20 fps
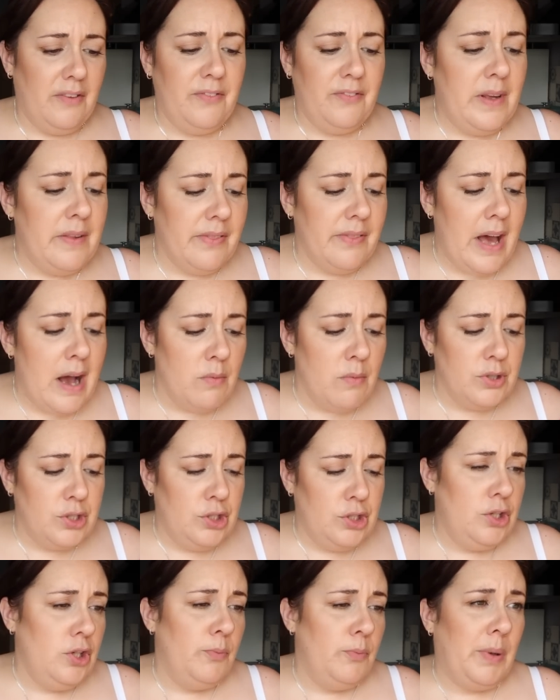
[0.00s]
I think that was
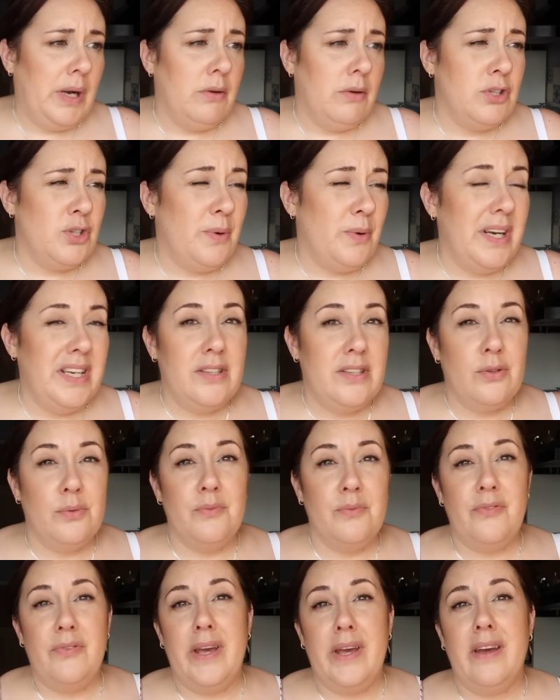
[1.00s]
£2.20
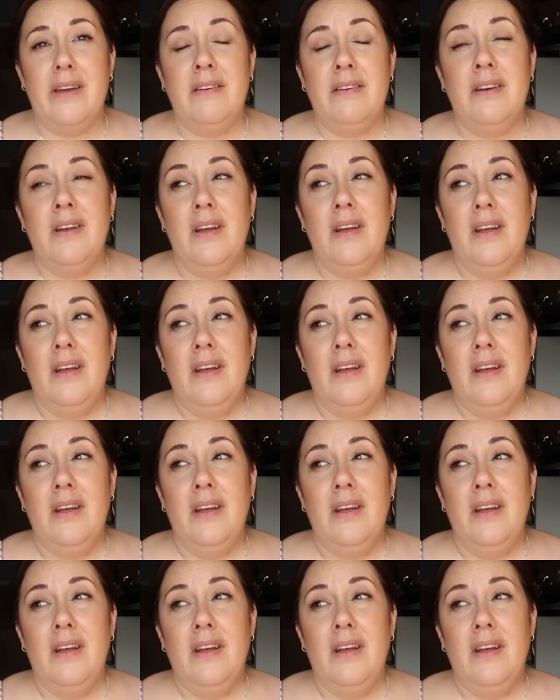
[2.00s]
something,